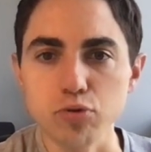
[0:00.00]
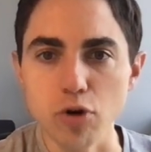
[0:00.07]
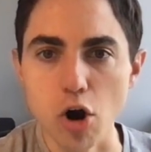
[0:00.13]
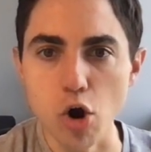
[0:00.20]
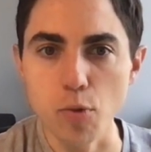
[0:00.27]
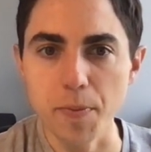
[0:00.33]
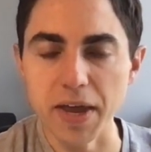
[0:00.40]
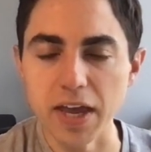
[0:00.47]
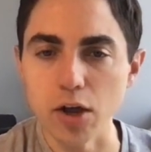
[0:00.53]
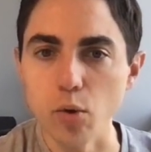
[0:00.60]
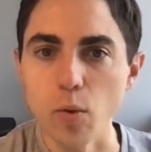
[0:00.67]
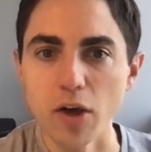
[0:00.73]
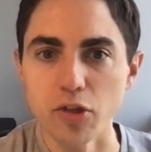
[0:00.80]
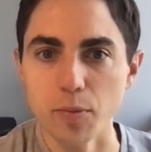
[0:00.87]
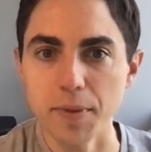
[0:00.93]

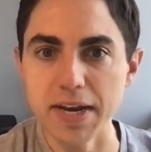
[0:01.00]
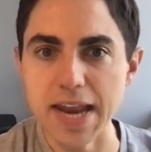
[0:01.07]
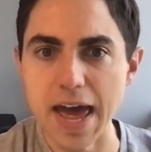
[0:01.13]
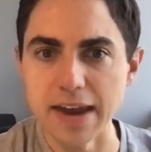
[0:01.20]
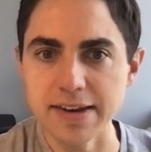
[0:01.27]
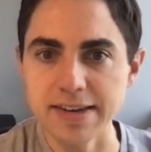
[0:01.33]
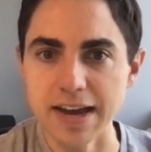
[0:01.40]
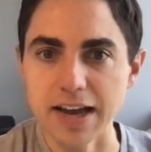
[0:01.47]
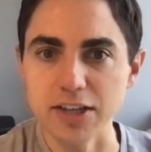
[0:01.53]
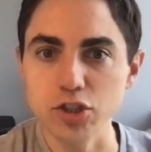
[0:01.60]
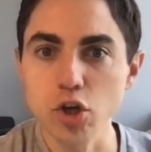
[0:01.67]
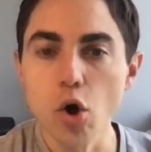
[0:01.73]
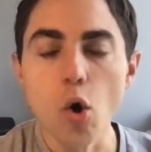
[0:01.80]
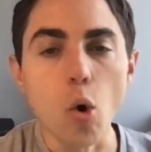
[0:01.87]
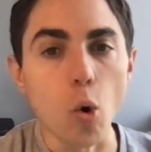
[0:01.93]
probing whether
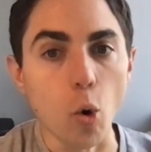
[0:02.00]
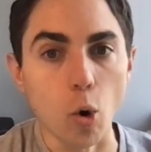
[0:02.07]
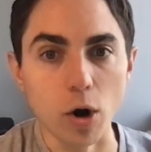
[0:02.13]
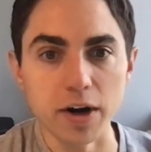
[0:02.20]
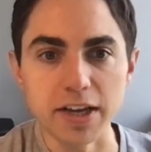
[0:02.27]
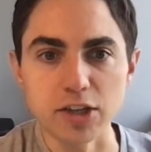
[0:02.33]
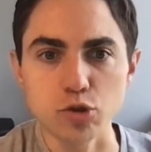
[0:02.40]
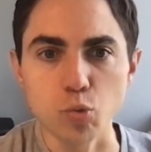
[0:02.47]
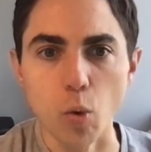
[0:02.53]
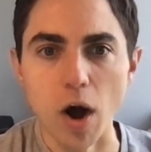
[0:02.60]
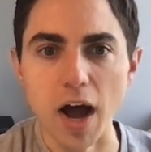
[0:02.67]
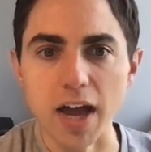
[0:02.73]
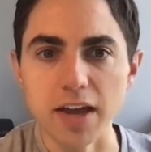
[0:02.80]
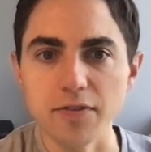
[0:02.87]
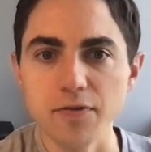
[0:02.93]
Menendez or his
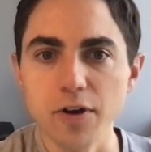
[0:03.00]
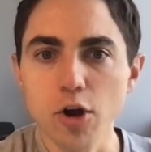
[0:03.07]
wife